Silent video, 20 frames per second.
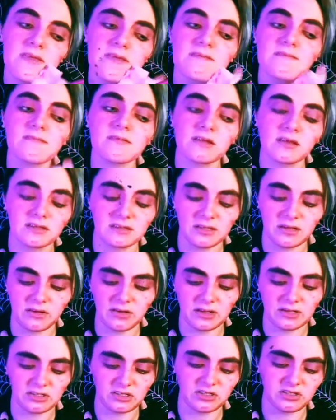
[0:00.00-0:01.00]
Considering
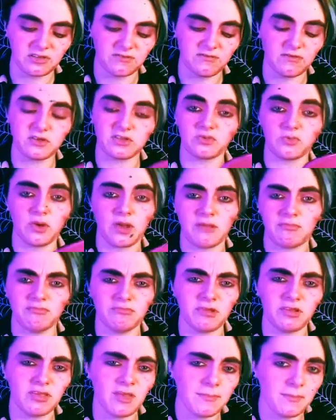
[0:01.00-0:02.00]
it's just the first wipe,
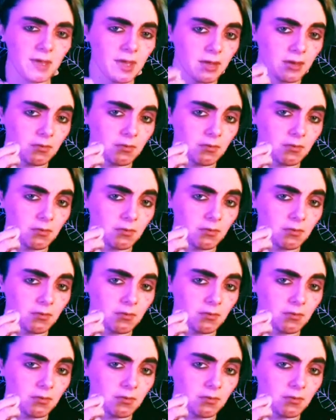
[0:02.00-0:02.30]
not that bad.